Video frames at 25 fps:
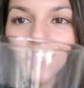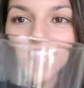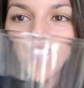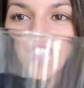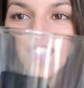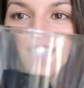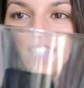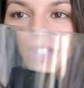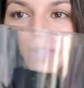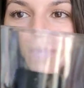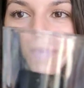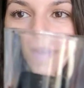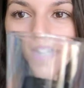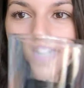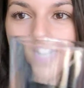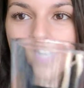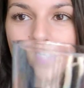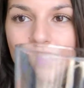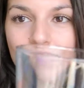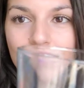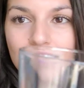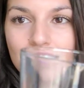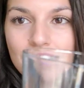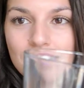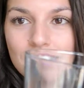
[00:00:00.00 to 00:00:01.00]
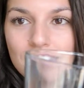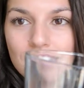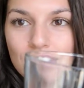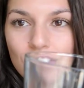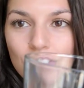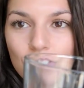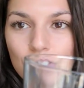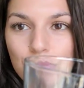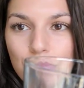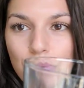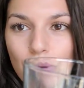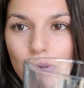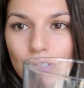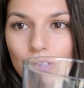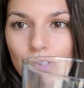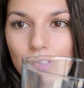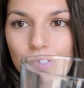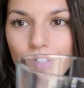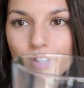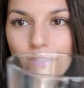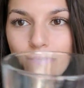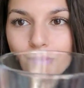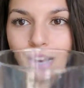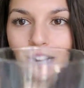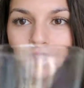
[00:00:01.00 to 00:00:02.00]
This one is Los Polos
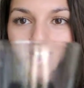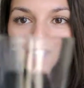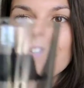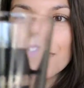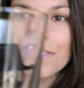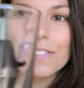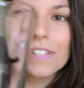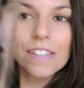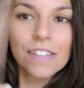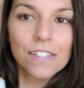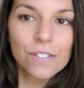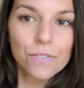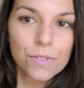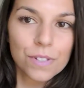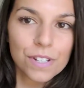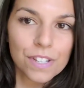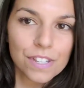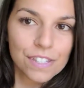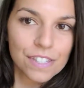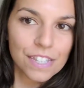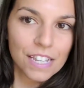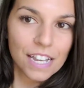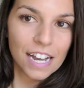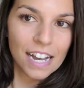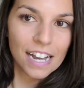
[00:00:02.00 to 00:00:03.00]
Hermanos, and this one is the